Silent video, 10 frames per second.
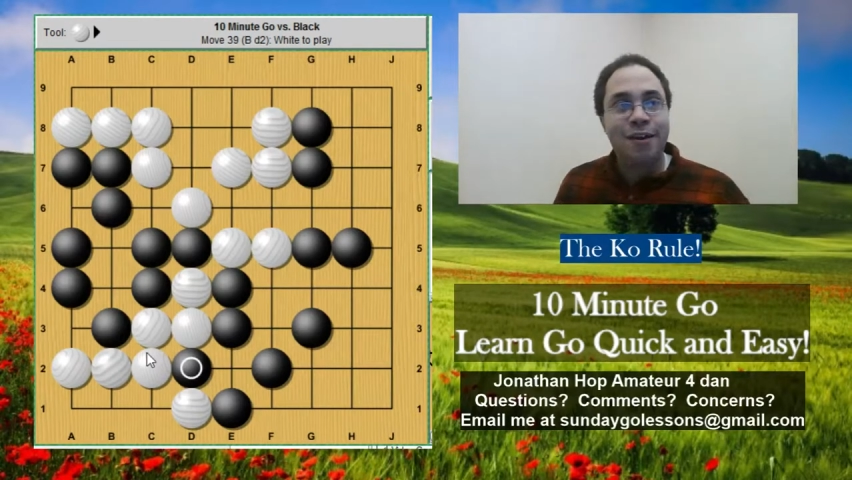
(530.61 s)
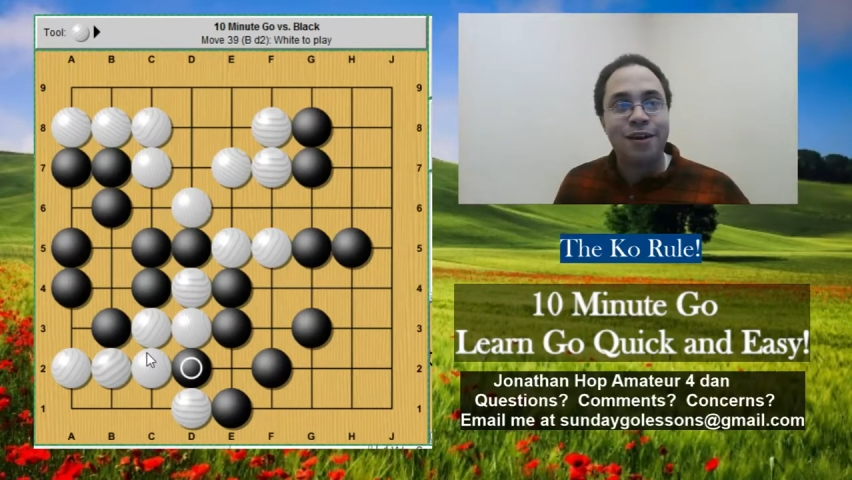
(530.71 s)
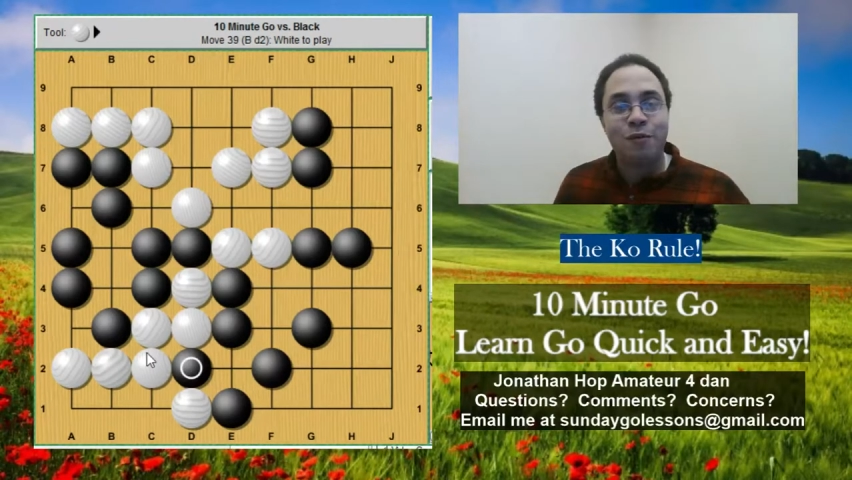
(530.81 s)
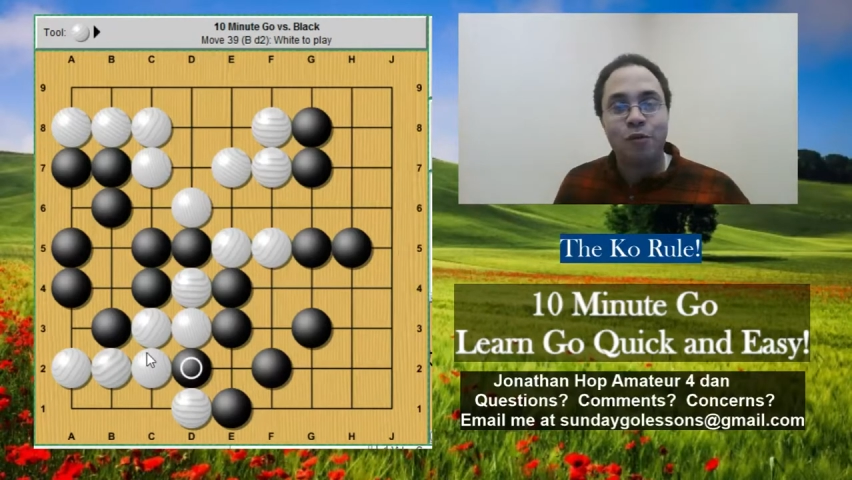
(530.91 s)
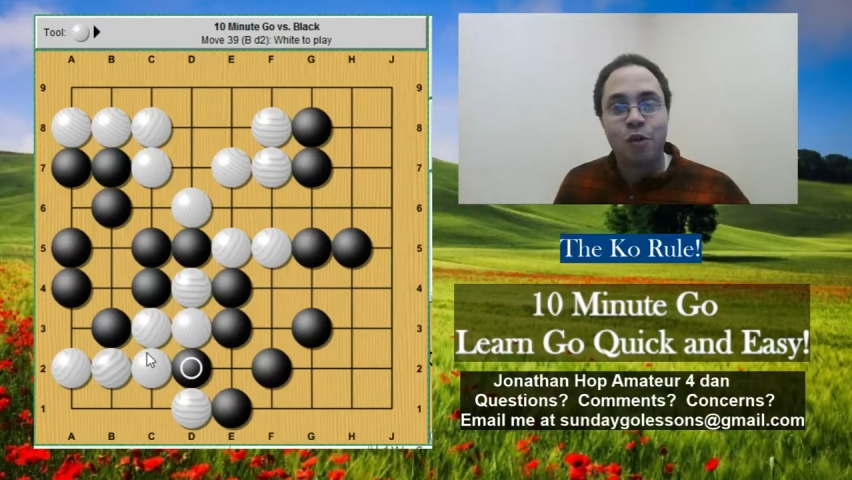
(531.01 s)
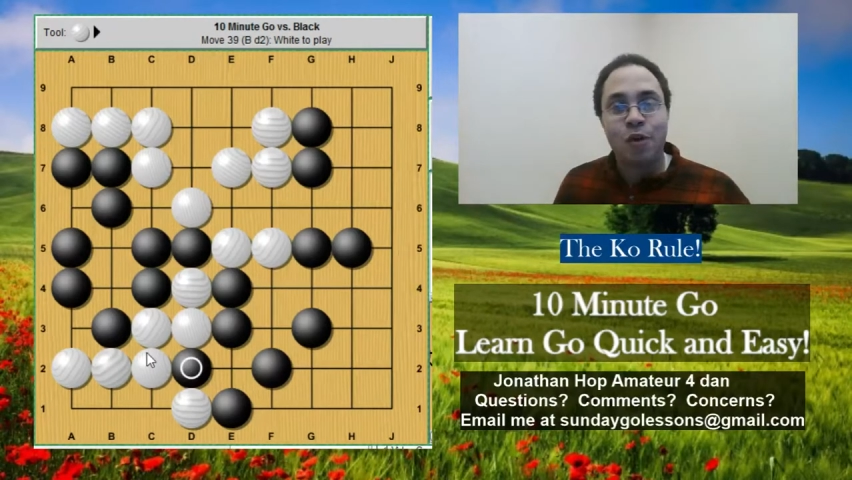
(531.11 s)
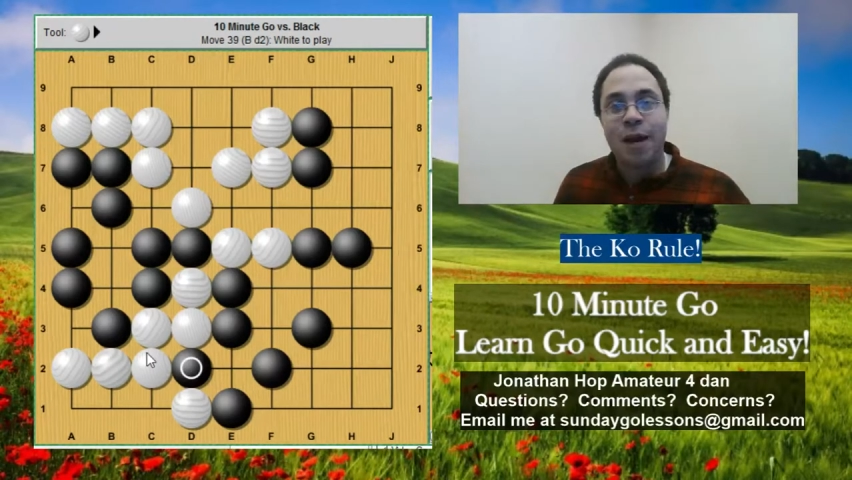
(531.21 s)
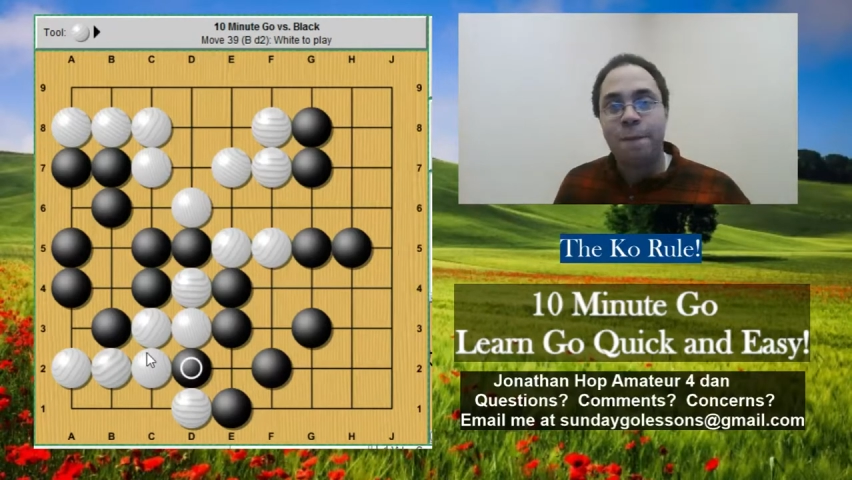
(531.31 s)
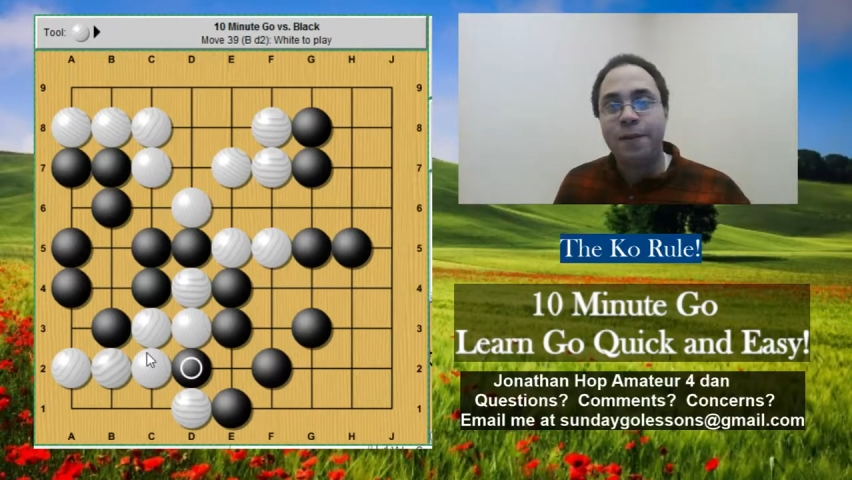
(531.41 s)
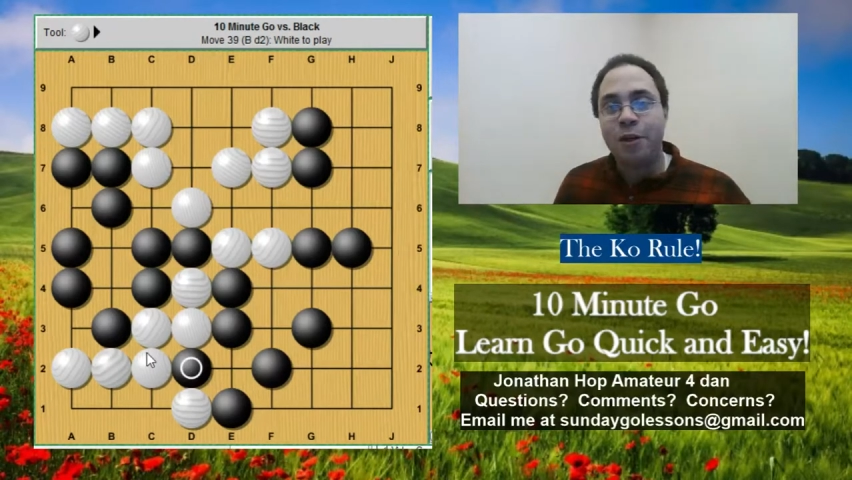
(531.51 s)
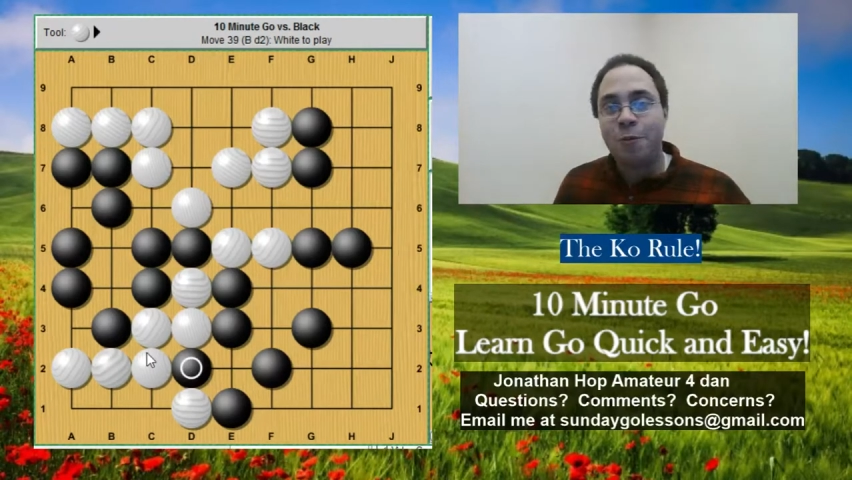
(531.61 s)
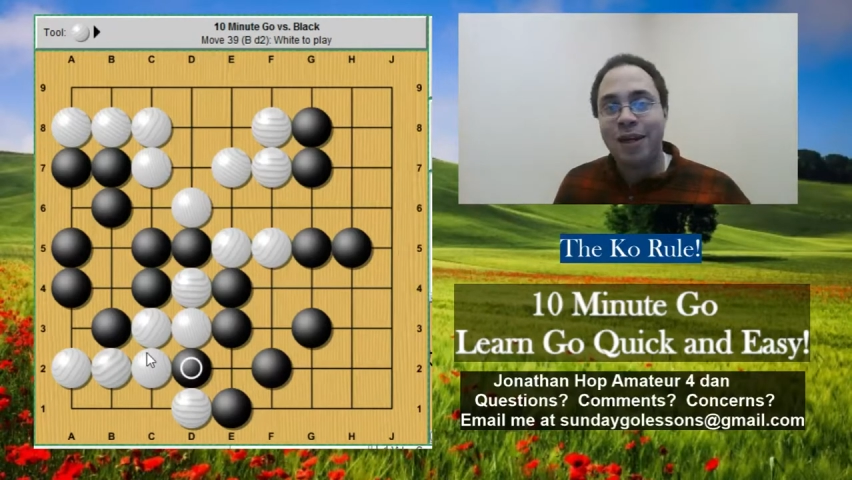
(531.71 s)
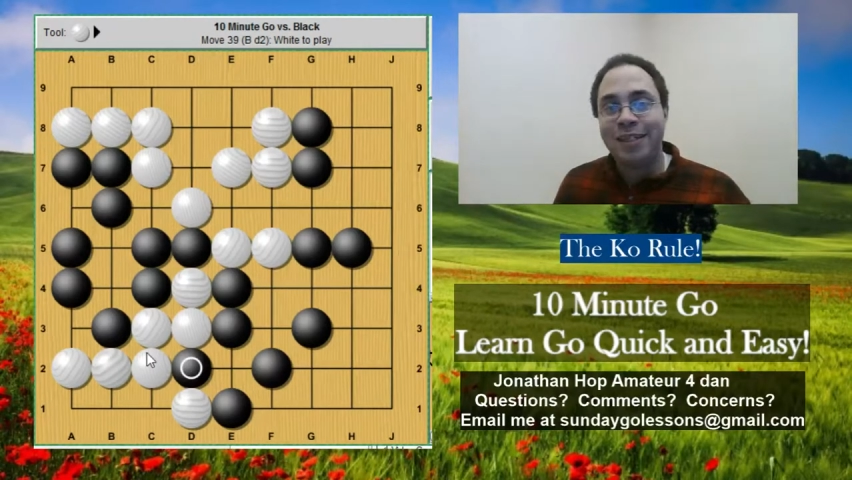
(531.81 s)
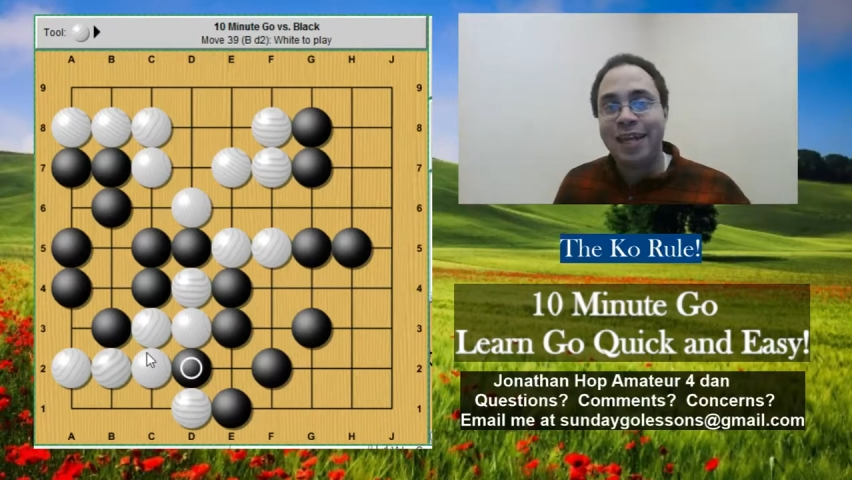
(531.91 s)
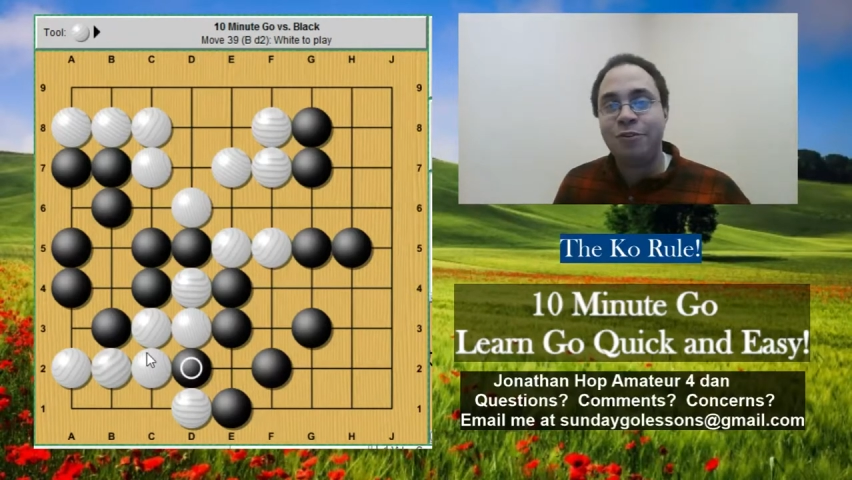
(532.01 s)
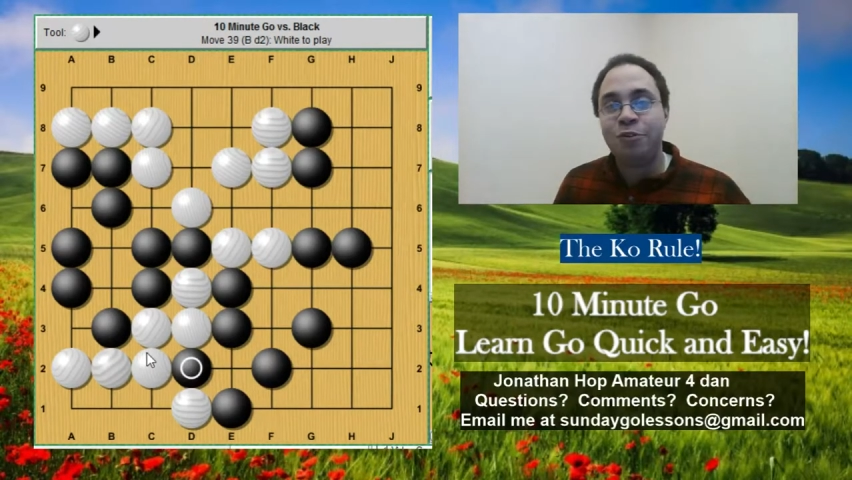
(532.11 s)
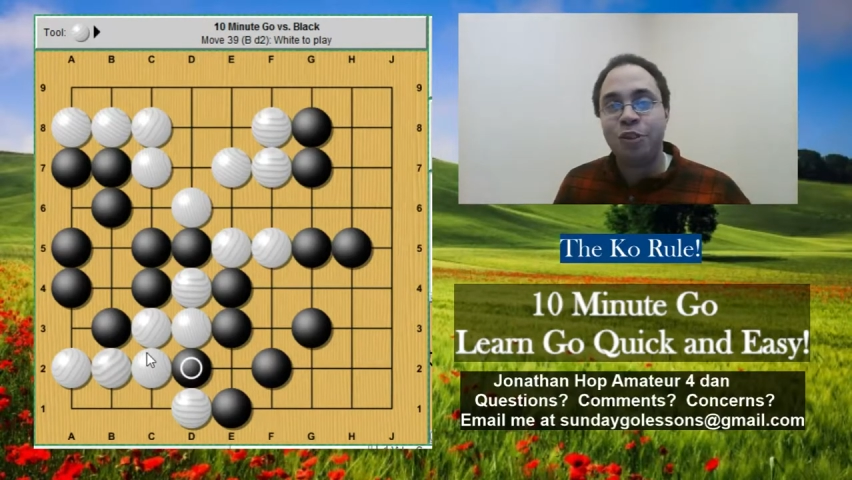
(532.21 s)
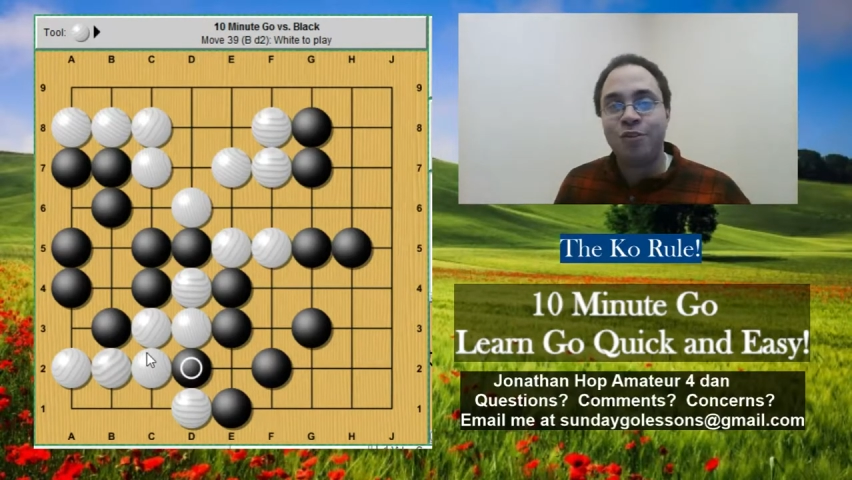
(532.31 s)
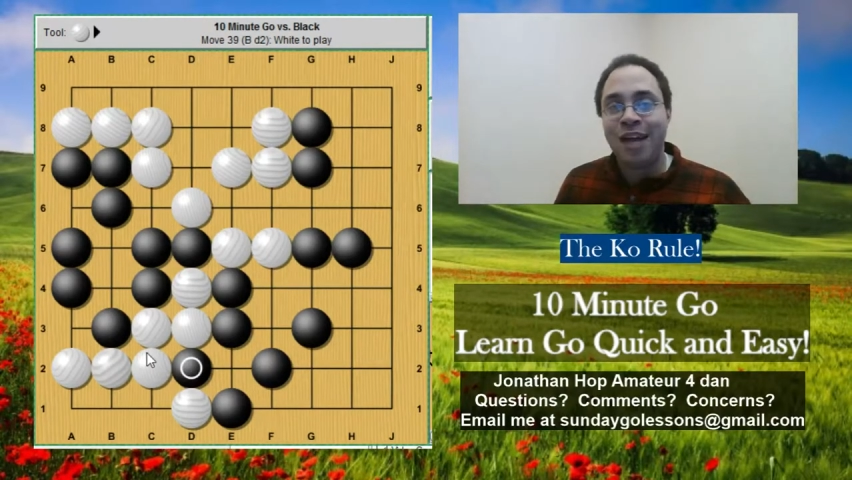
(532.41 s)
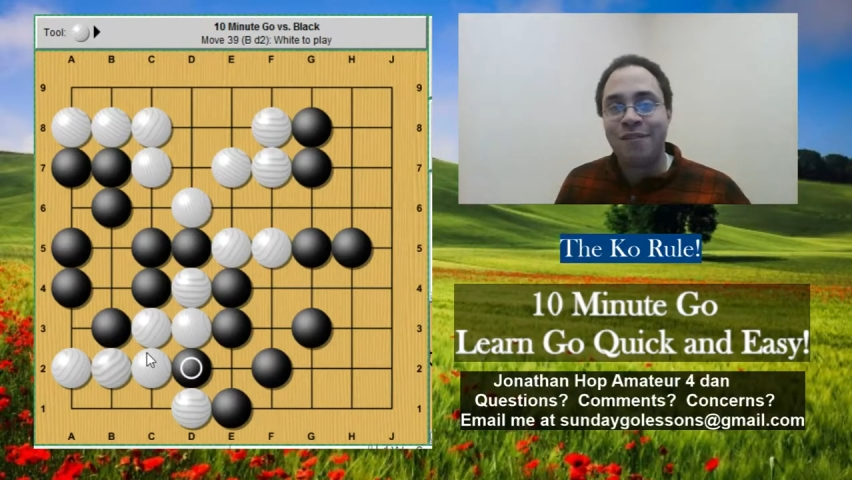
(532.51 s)
it will go up and then go back down due to the
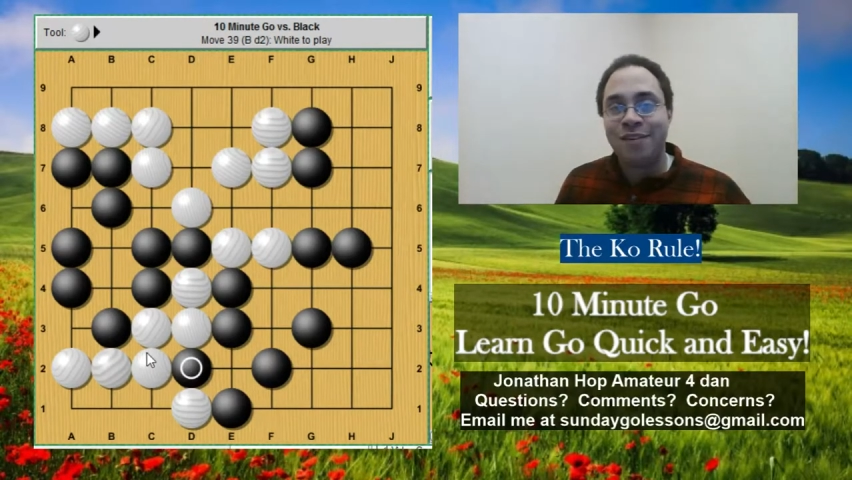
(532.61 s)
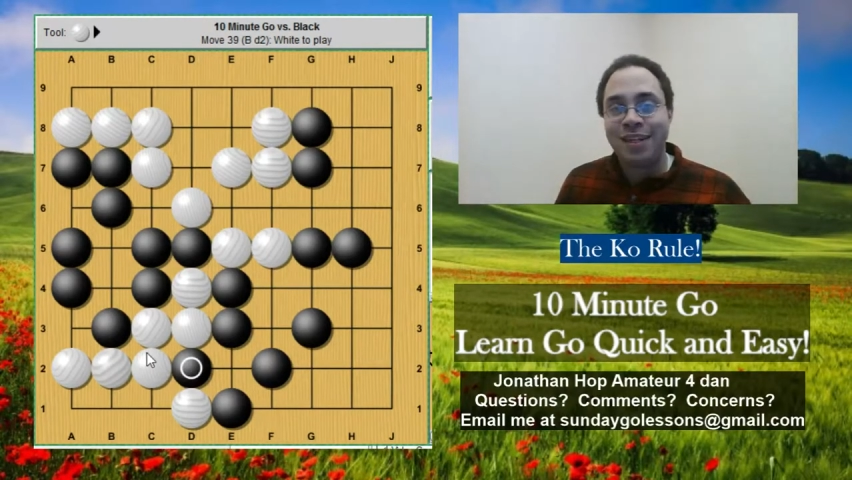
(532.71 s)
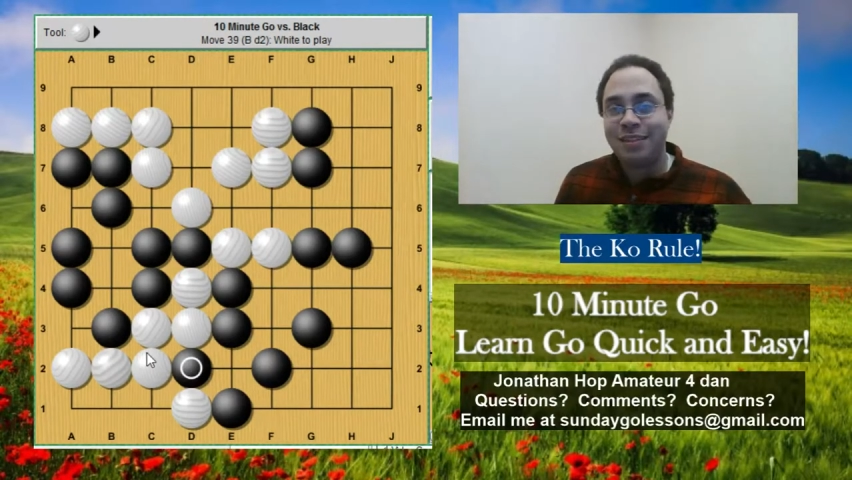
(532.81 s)
gravity.